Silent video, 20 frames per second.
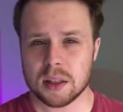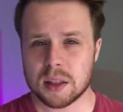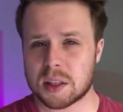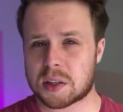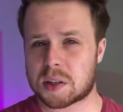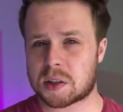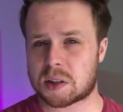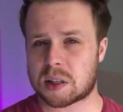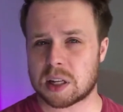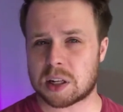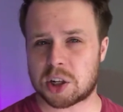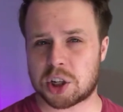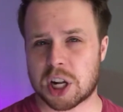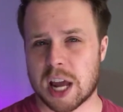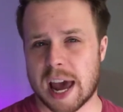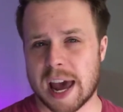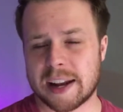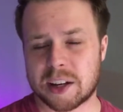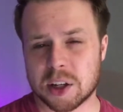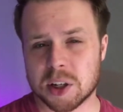The stitched
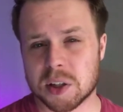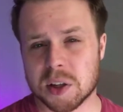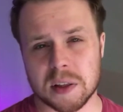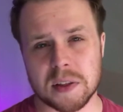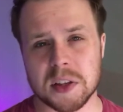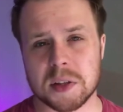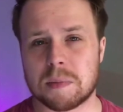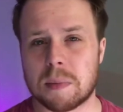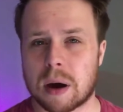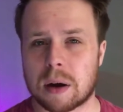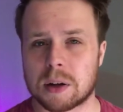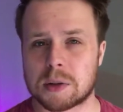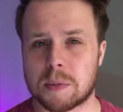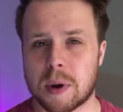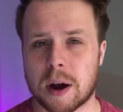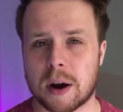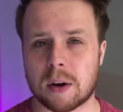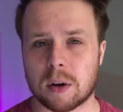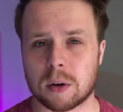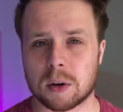edges on this
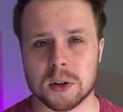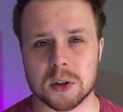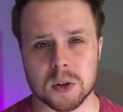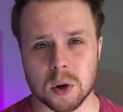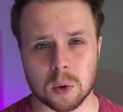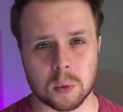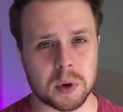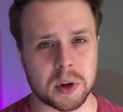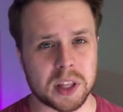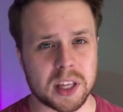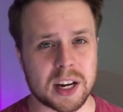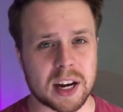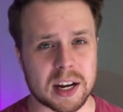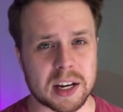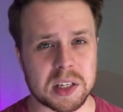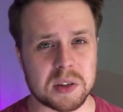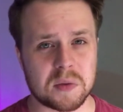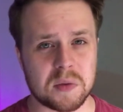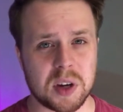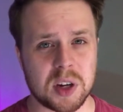mousepad are also a really
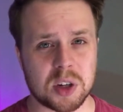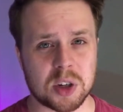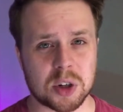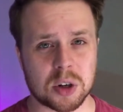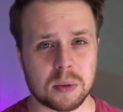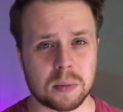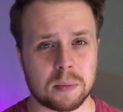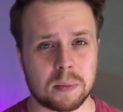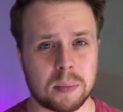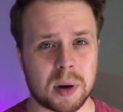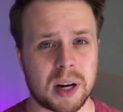nice feature,